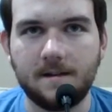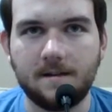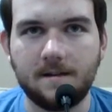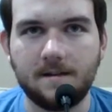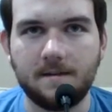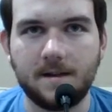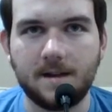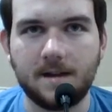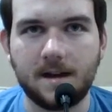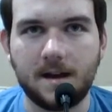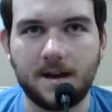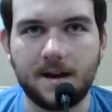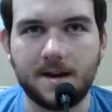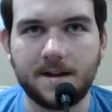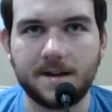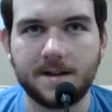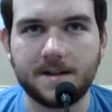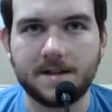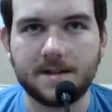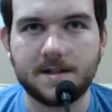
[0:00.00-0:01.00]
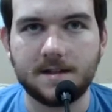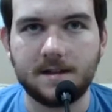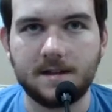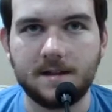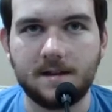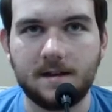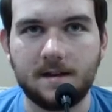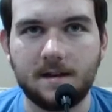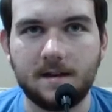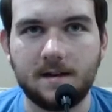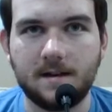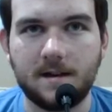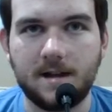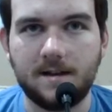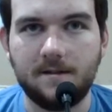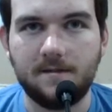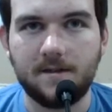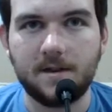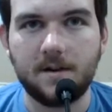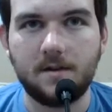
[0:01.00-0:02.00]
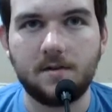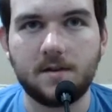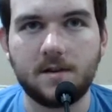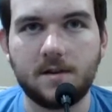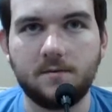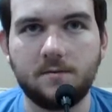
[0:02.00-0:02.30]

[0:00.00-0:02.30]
Because even though